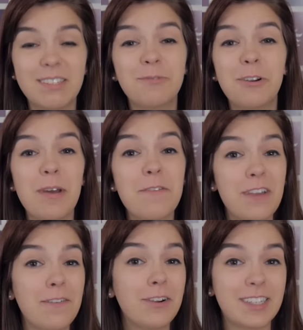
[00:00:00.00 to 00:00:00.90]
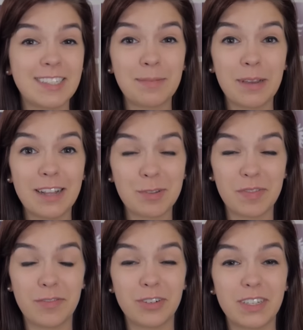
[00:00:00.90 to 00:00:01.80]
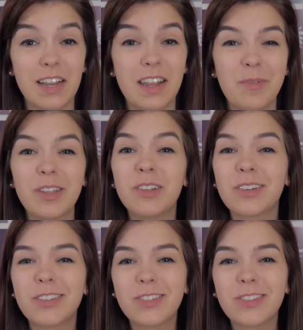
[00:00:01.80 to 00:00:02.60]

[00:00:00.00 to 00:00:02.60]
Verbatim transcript: This is one of my favorite Disney bounds we've ever done and we look